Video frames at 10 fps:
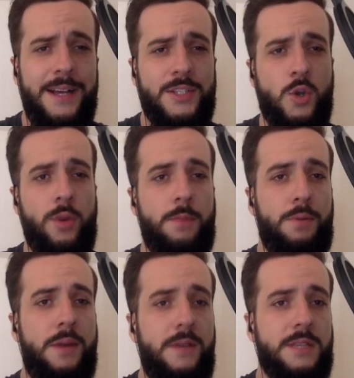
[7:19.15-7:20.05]
So in the
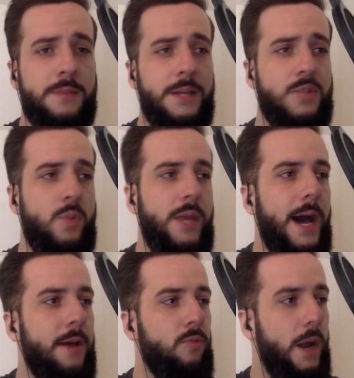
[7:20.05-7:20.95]
previous months, we
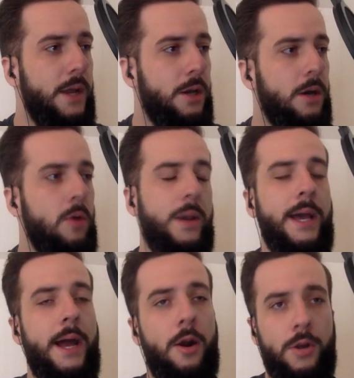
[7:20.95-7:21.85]
got Raikou, we
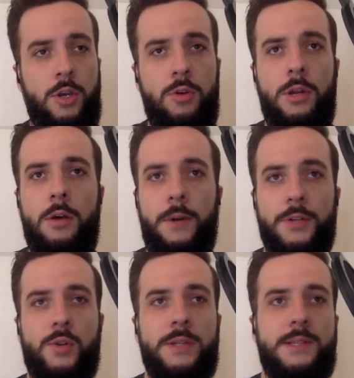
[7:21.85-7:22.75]
got Articuno,
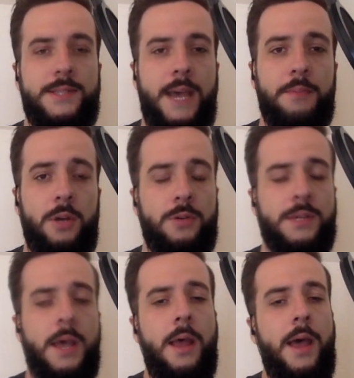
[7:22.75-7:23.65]
Moltres, and Zapdos.